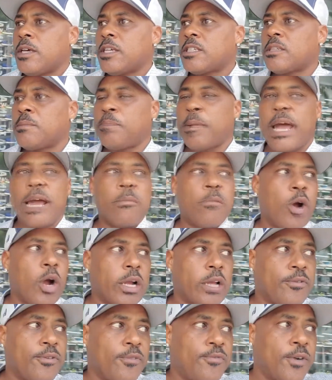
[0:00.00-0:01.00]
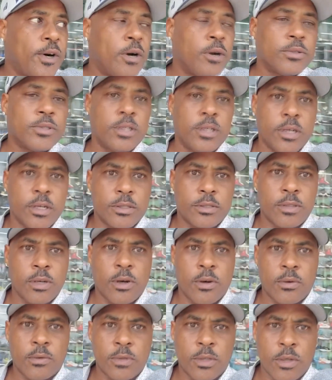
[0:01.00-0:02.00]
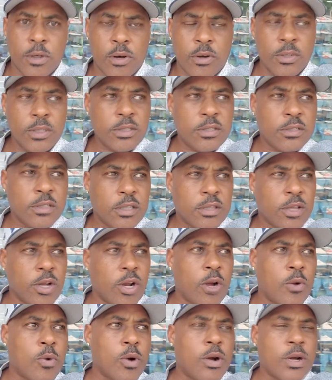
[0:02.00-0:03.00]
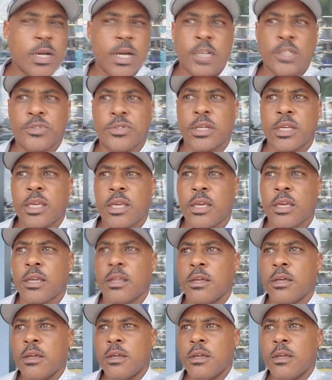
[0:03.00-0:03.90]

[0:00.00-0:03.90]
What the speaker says: black market for phones here. So, this is a third world country again.